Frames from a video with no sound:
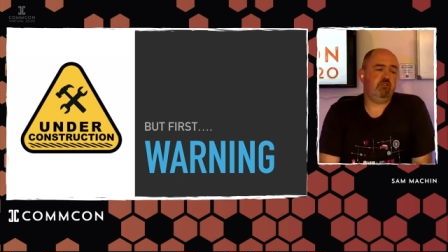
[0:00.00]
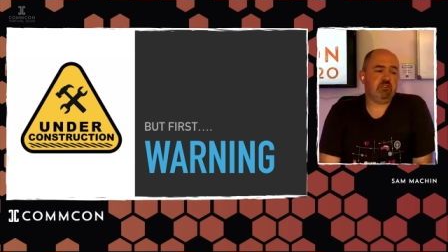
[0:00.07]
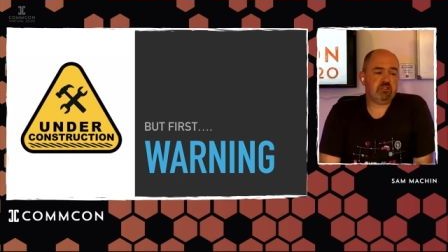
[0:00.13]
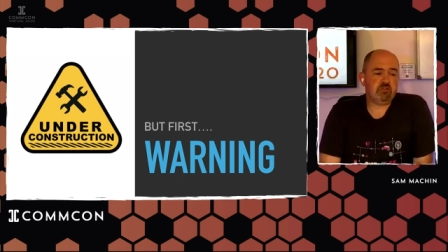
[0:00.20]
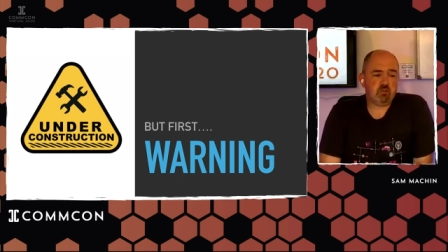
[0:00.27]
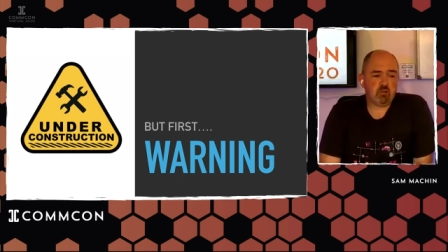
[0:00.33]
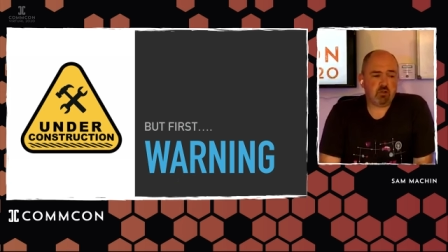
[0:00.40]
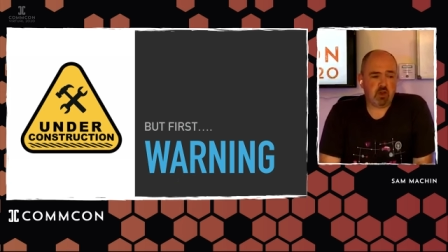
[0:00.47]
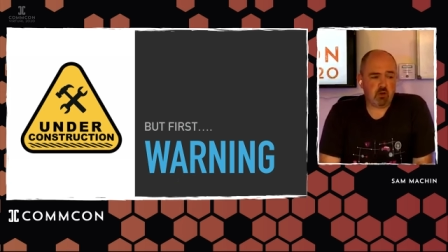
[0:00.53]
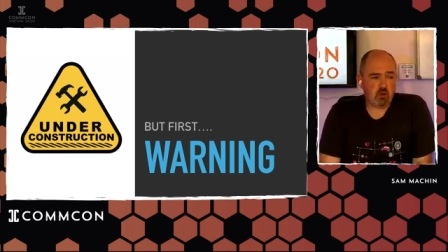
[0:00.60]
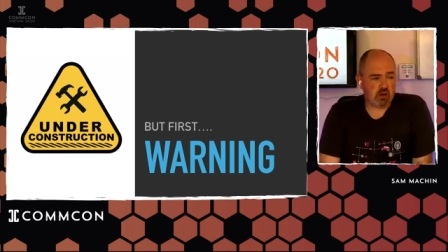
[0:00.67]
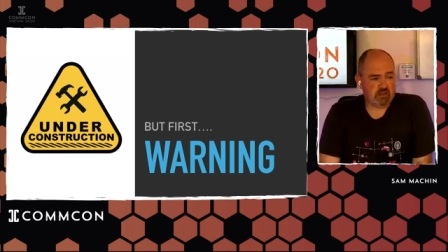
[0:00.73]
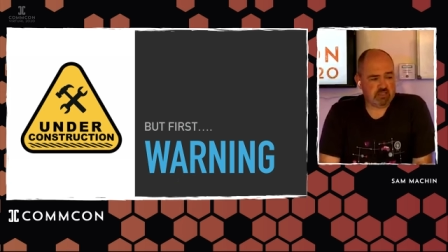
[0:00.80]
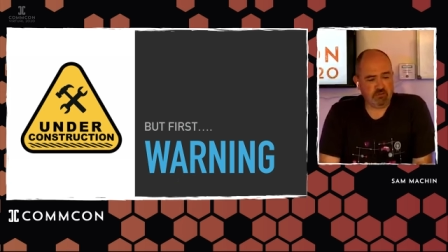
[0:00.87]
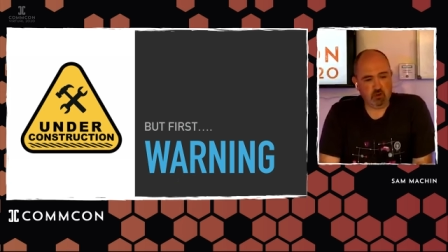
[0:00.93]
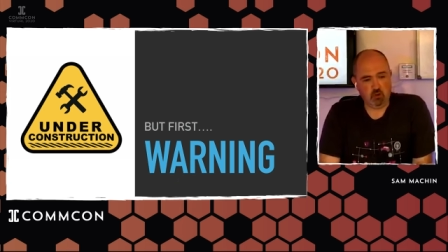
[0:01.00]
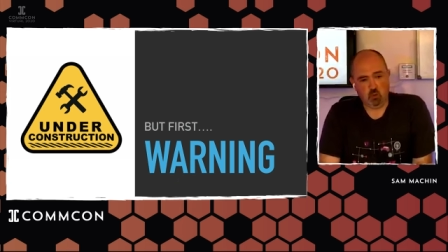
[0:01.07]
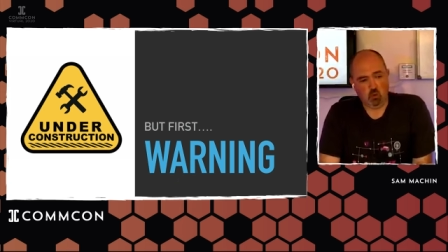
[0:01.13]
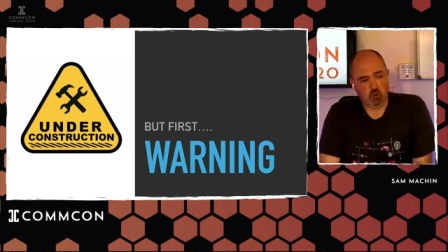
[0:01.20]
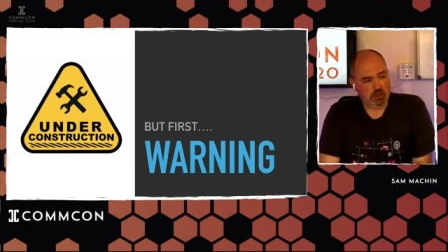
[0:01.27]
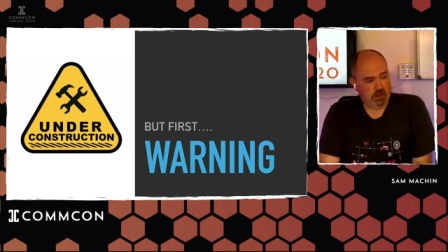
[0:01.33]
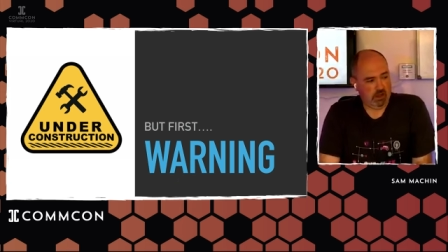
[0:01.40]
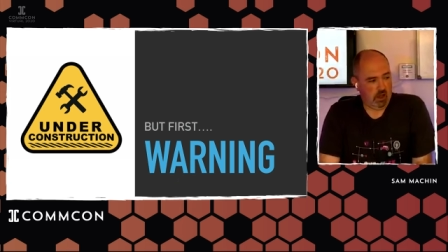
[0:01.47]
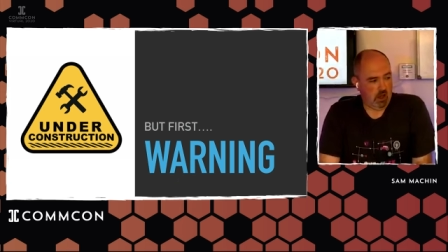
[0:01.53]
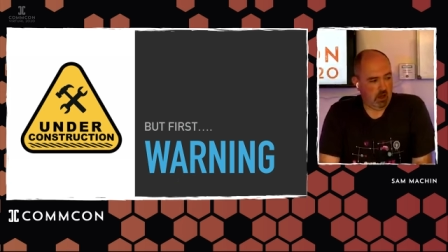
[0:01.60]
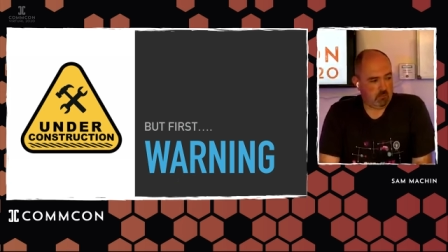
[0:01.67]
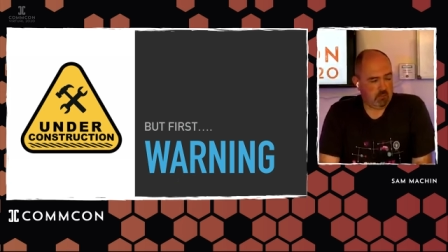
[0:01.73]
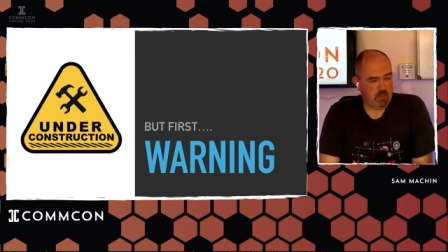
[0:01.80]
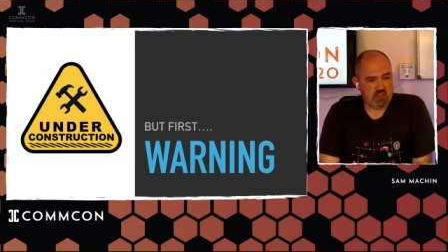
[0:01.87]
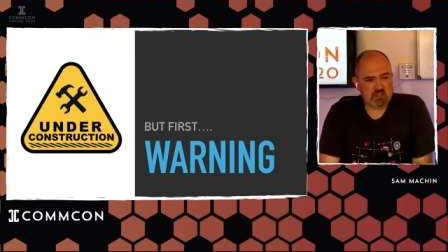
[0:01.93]
First of all, though, I need to give you a warning.
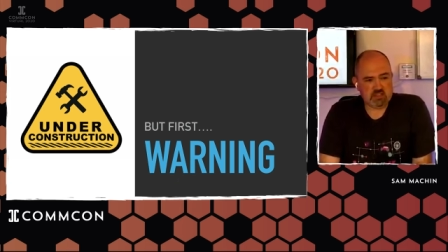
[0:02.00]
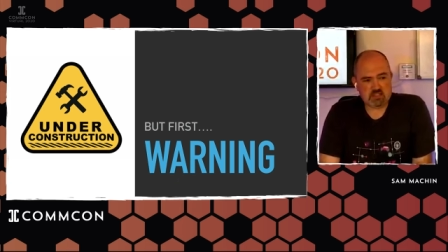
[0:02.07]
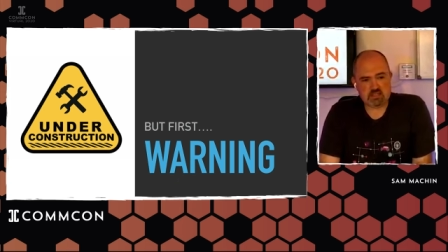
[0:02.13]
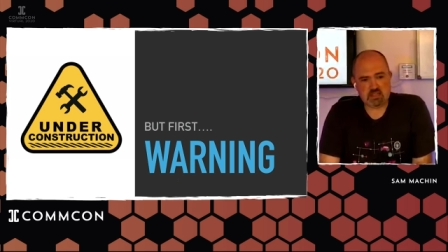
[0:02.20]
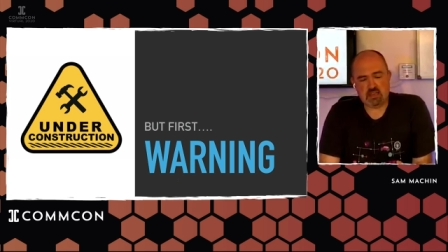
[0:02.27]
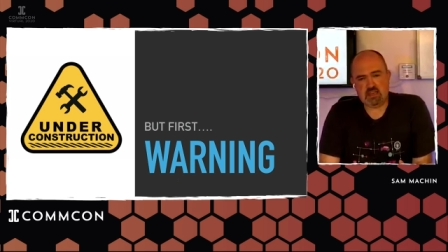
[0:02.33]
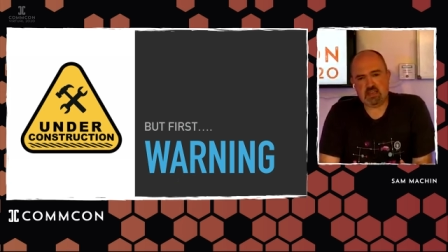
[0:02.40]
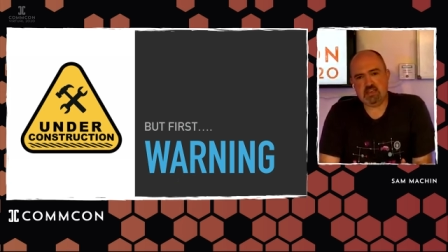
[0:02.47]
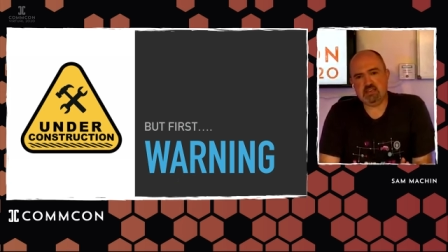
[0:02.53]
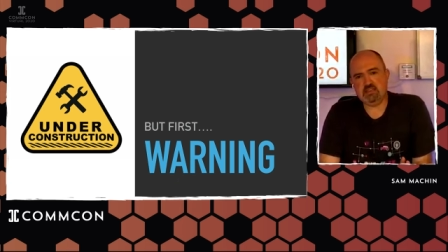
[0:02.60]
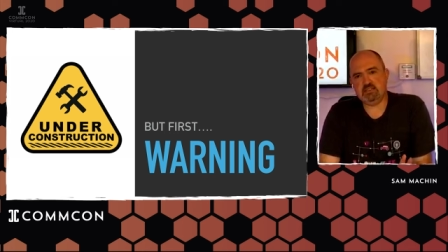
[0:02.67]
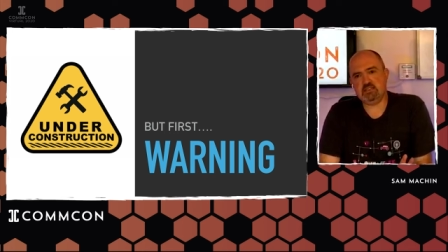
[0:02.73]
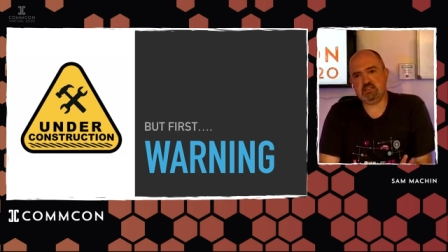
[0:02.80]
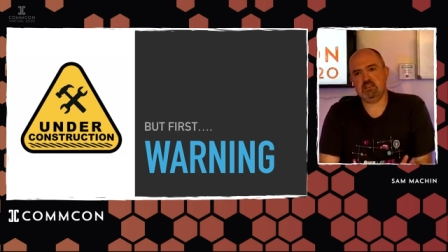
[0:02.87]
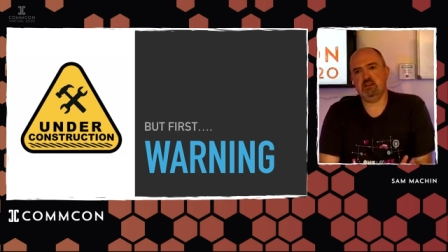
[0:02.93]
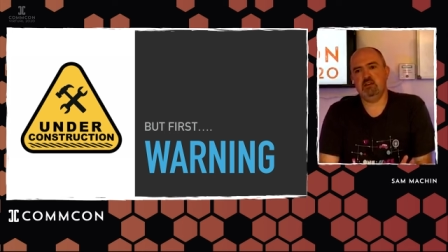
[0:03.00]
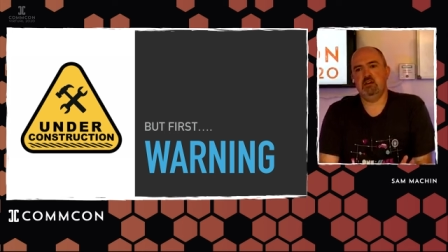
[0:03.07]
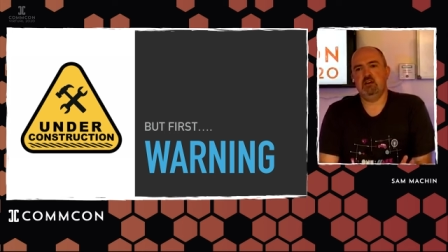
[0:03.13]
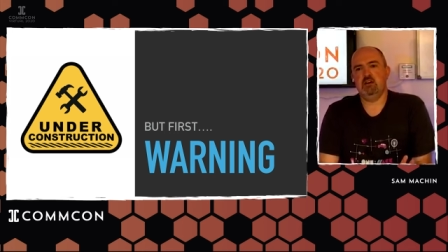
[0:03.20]
This is